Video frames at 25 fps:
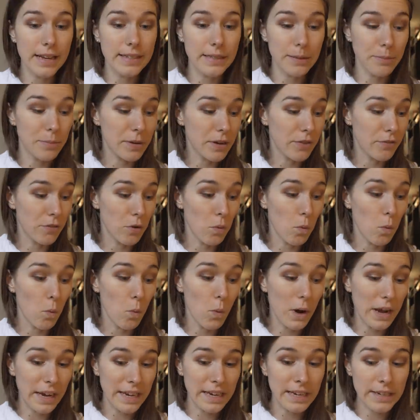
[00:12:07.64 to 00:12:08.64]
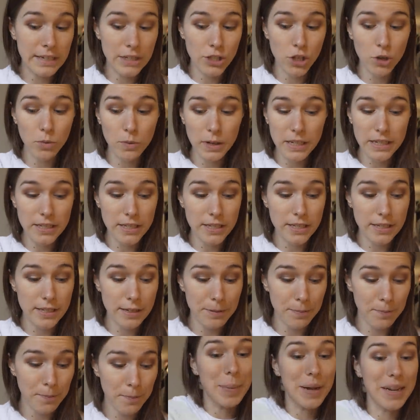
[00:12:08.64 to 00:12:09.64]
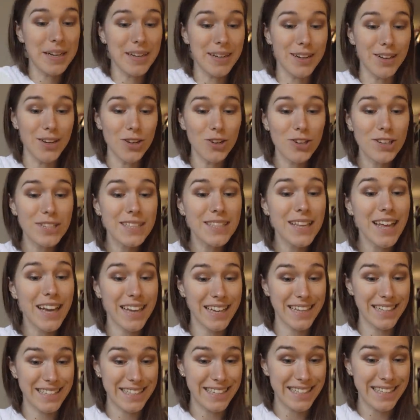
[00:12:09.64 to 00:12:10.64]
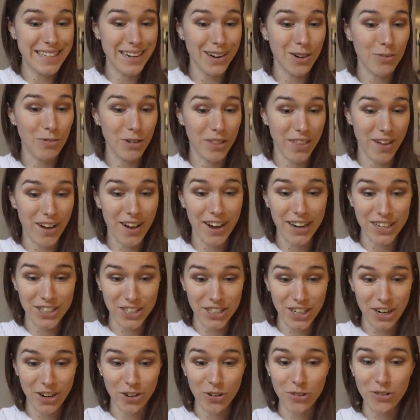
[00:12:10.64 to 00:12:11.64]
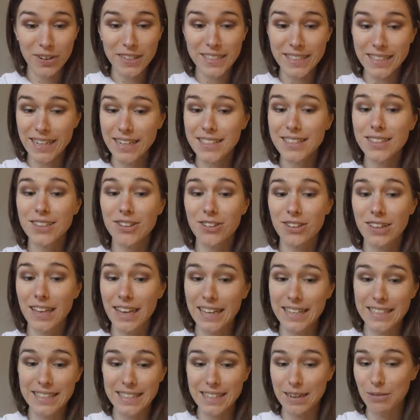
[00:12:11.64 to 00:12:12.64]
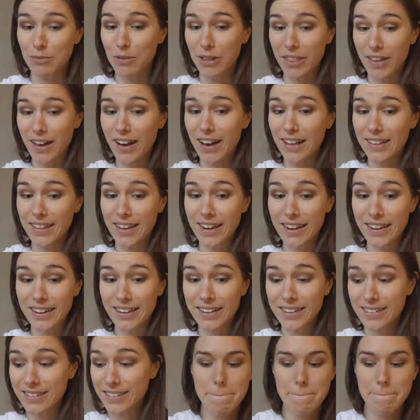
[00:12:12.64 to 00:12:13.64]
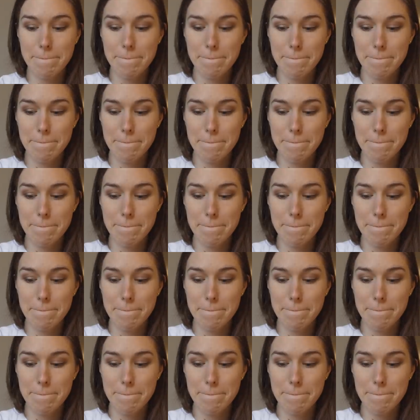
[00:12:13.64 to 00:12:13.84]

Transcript: has a bit of a wing to it, but it looks like it's done with eyeshadow. It doesn't look like it's done with eyeliner.